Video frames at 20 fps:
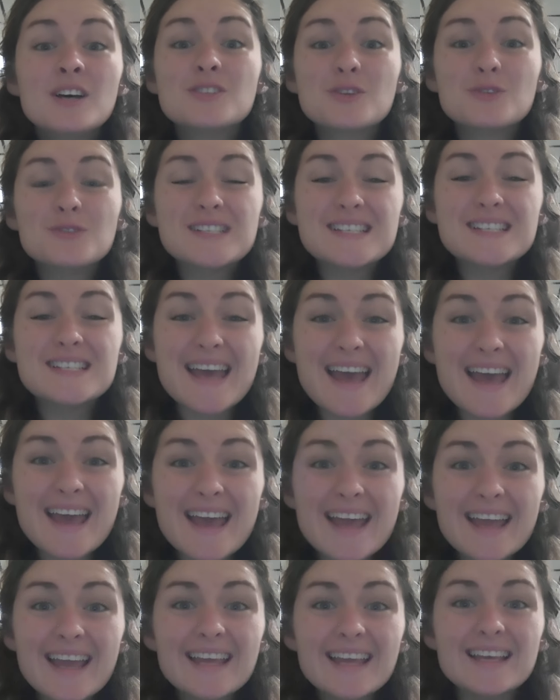
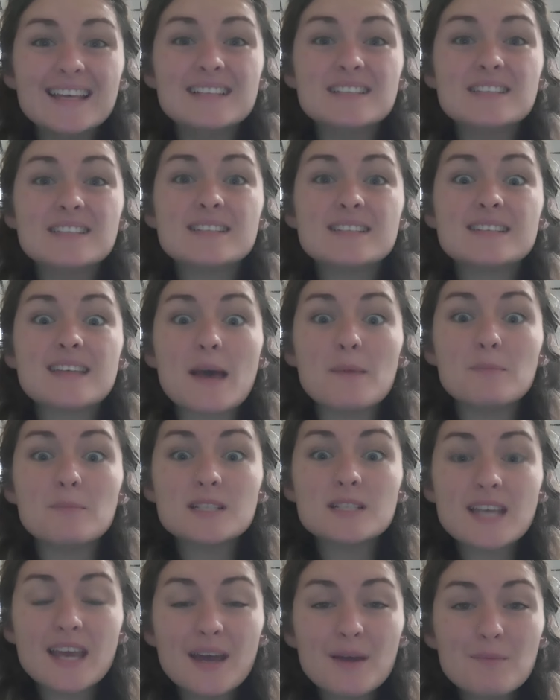Today is
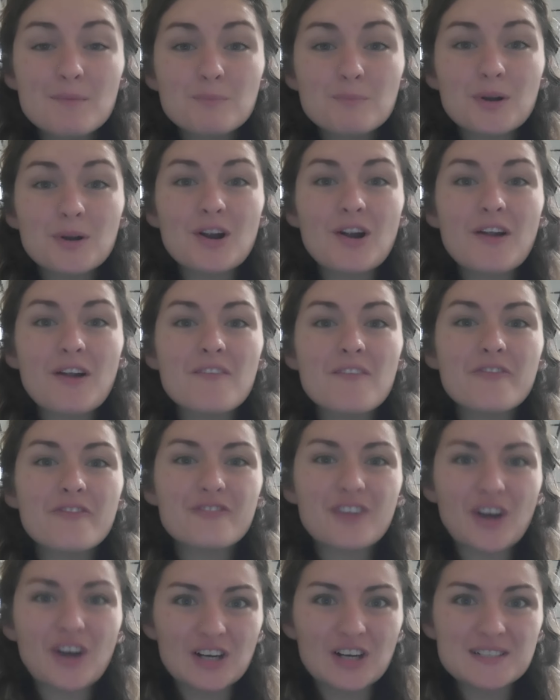September
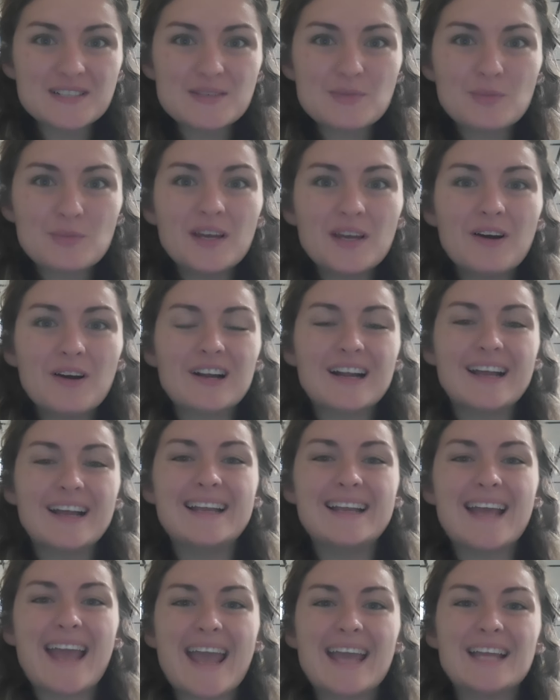1st. We are
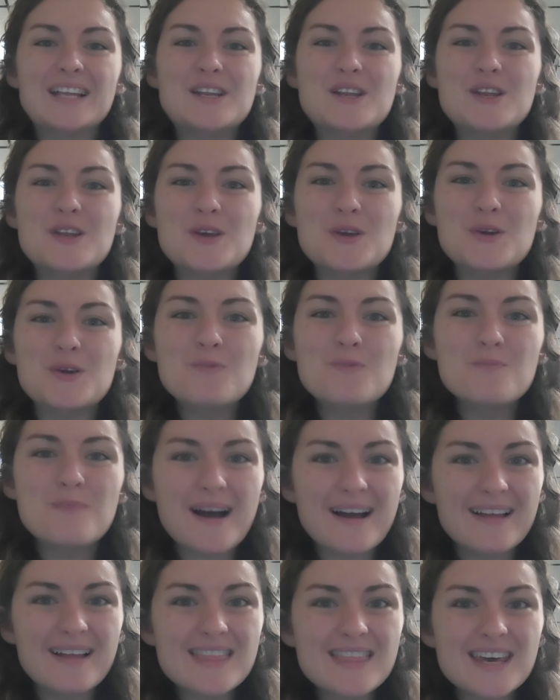in a new
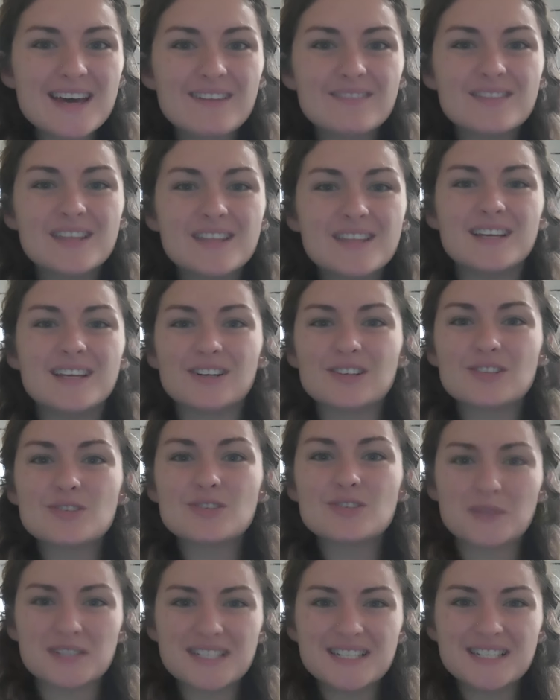month of the year
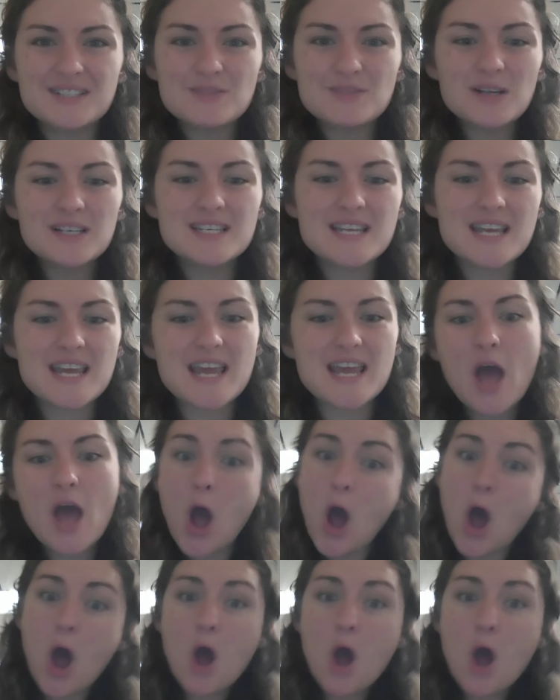2020.
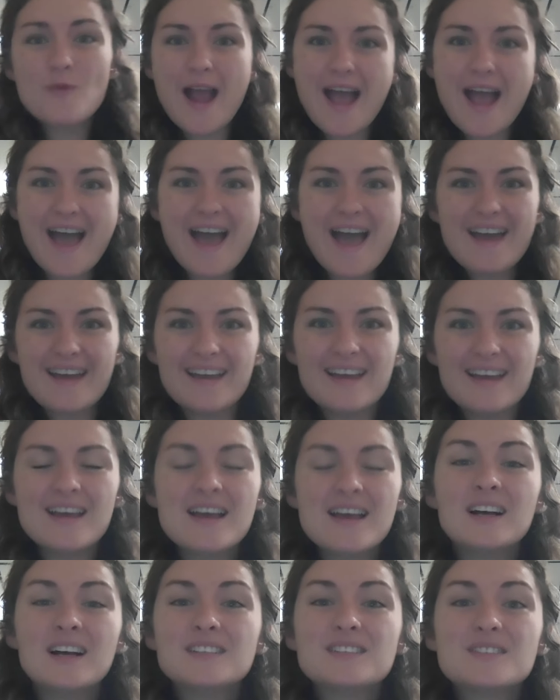Hooray!
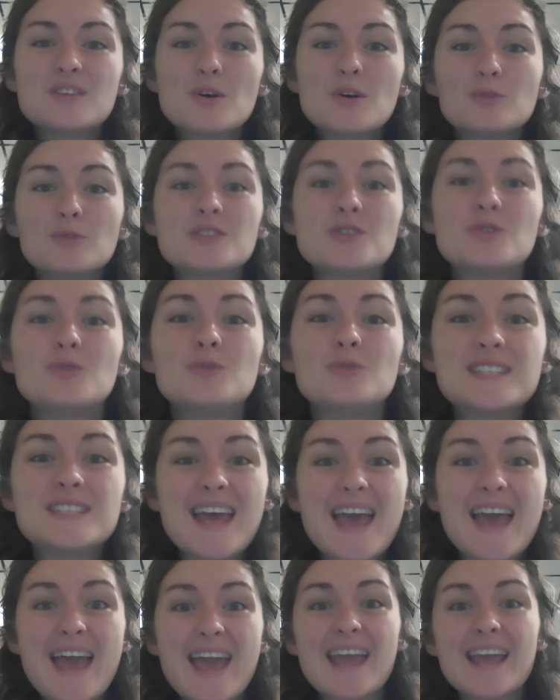So
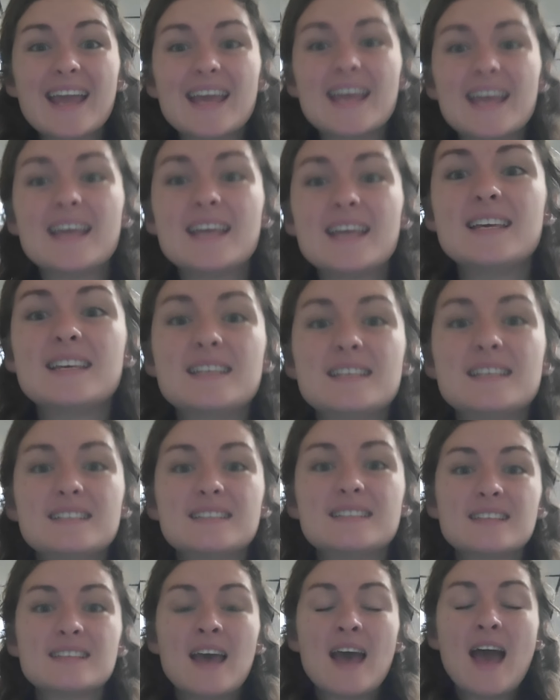today
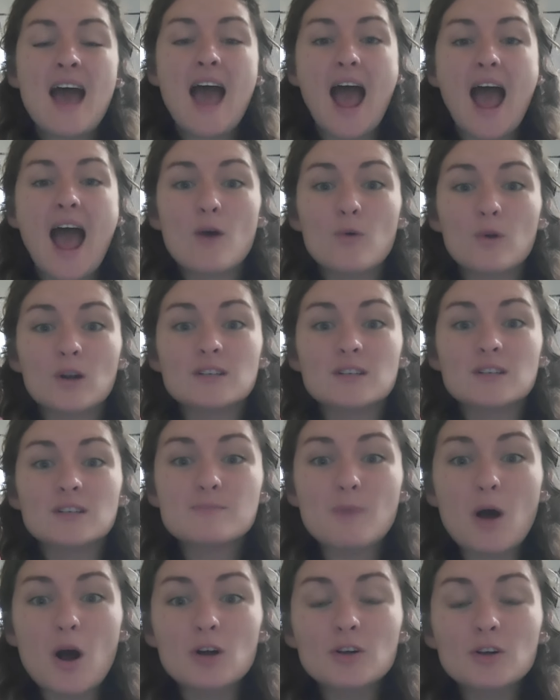is our
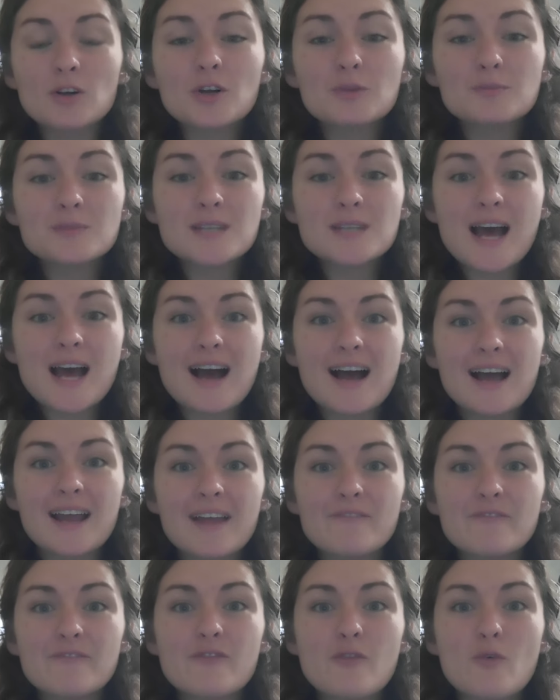small group
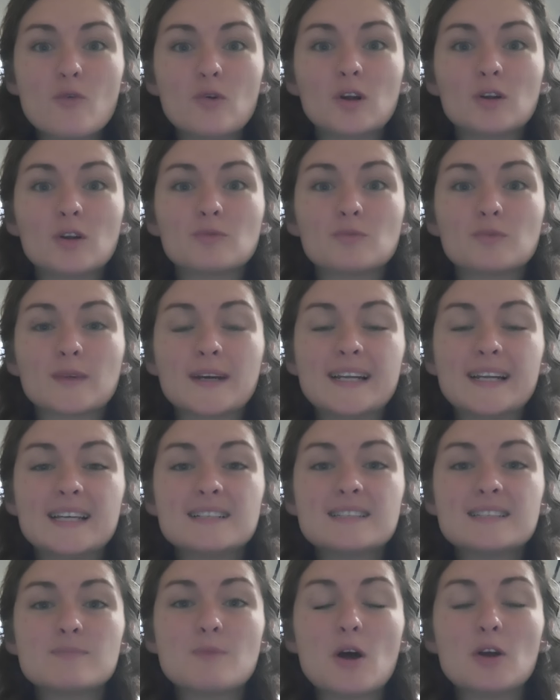time for
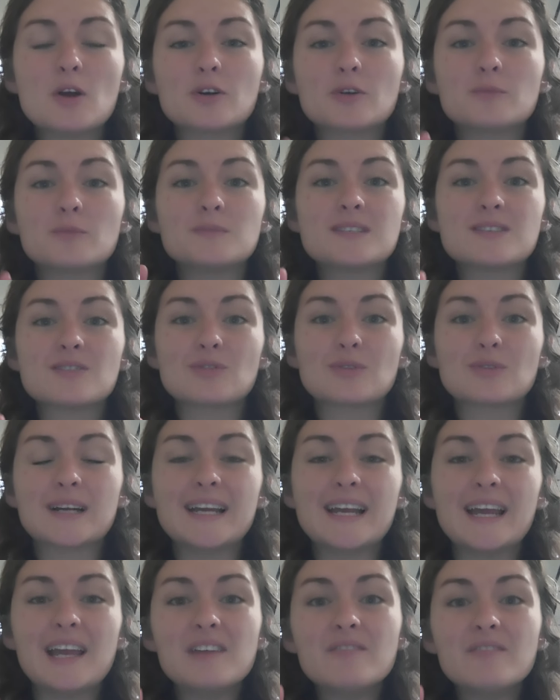reading small groups
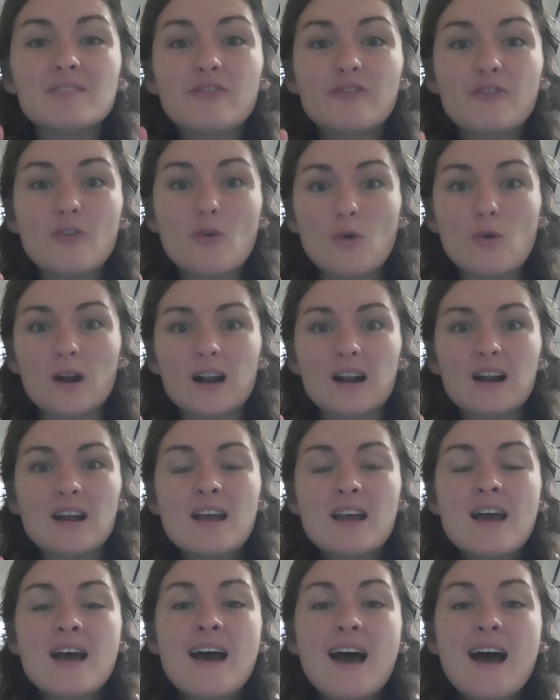three and four.